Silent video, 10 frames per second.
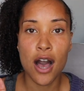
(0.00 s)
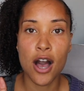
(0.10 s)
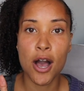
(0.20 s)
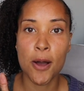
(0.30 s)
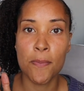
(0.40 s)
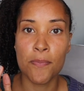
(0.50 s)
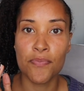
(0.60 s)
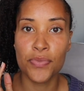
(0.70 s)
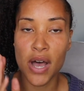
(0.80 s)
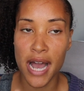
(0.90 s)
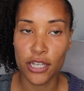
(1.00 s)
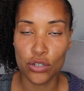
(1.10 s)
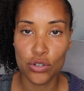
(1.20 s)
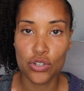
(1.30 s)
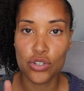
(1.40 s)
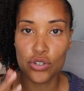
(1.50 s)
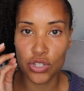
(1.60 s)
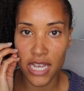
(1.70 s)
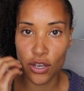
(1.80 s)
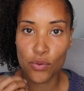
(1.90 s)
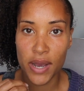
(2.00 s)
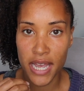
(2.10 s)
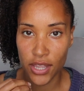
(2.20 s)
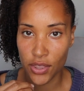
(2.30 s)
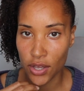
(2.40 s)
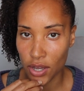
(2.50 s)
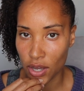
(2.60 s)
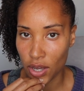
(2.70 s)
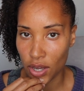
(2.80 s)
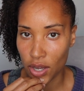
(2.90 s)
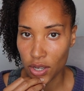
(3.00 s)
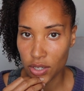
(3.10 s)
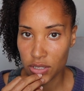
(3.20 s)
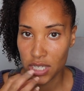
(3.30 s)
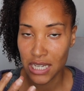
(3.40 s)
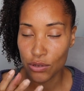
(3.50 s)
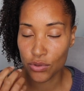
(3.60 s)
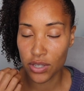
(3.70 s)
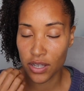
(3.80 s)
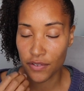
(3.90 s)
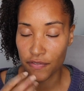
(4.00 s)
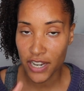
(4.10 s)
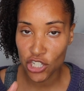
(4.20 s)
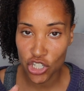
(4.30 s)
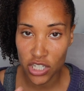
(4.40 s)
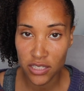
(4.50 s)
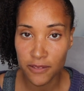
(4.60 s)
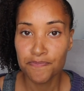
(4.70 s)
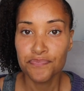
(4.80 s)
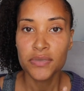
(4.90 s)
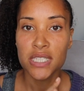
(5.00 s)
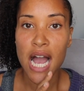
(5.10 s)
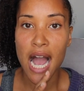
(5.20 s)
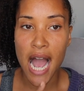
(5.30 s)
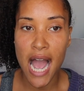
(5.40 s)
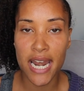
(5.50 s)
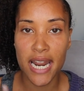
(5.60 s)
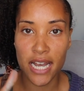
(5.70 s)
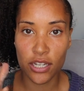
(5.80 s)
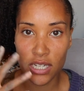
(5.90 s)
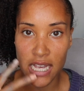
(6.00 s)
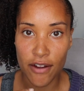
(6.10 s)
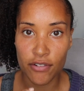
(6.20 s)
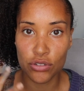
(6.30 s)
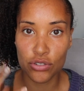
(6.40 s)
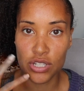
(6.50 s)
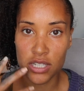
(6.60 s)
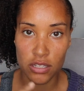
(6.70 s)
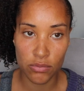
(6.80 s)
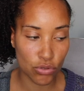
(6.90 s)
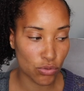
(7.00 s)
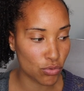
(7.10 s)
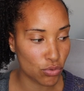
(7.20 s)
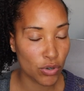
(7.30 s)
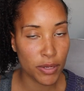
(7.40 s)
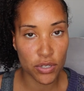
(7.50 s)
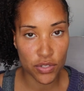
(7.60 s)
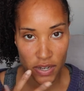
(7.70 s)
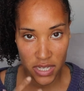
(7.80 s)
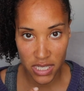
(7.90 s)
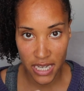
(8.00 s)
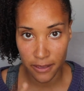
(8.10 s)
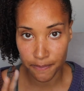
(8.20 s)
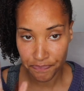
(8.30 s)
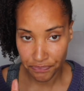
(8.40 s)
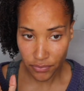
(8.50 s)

that I used to take away to heal the infection, and then I carried on using some normal ointments for her skin.